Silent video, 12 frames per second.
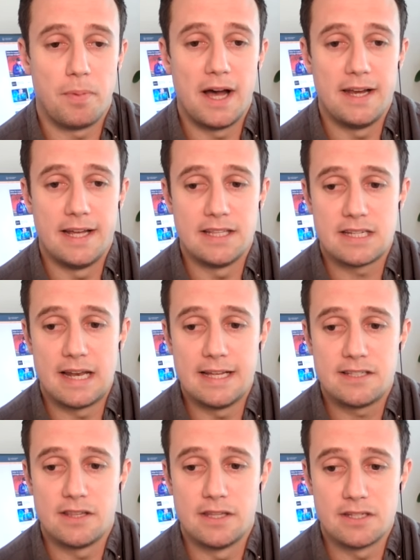Binance
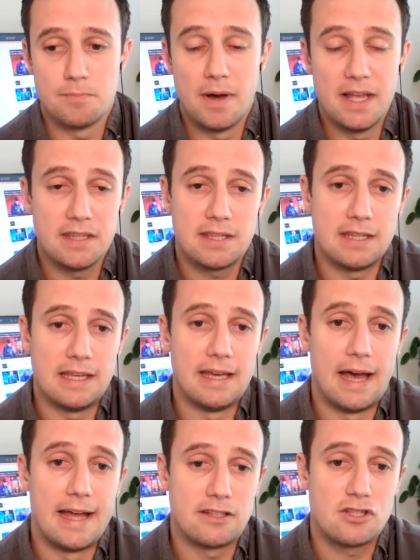later this month
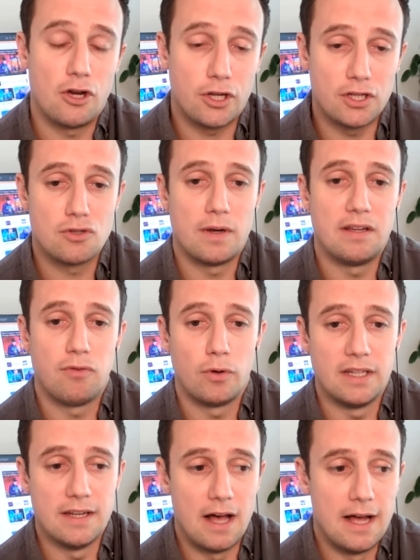at Token
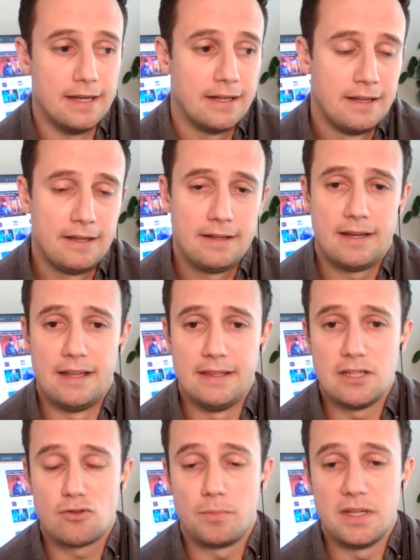2049, and
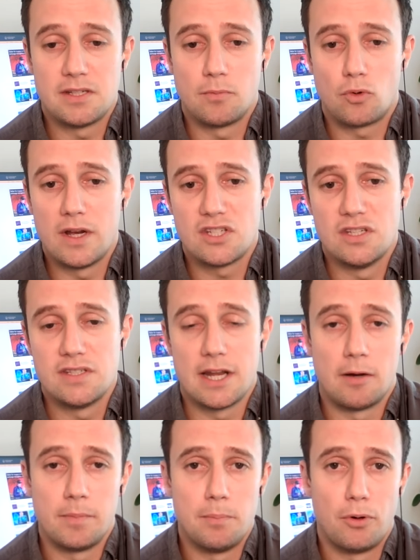these will be some questions
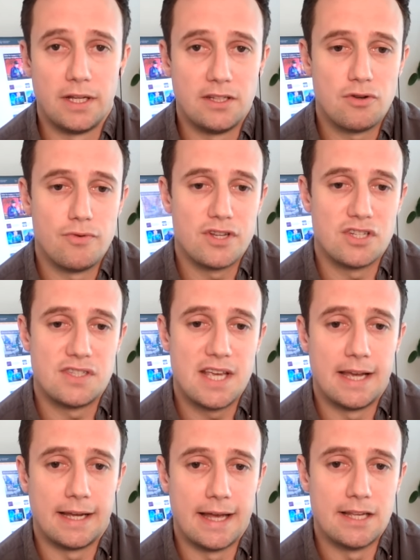that I'll be putting to Richard
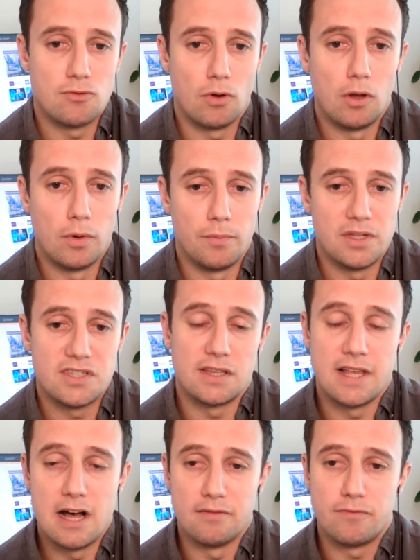Teng as well when we
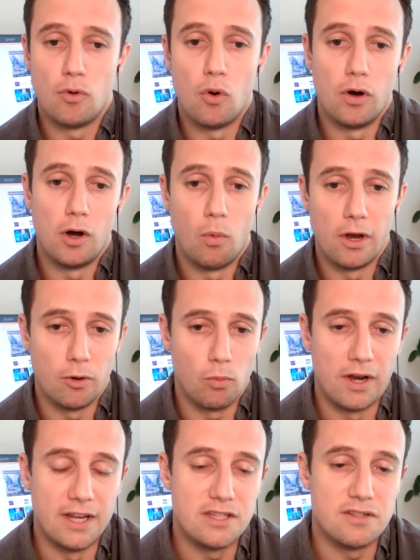sit down for a
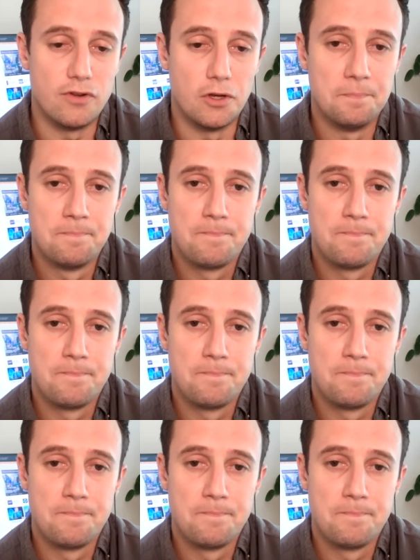one-on-one interview.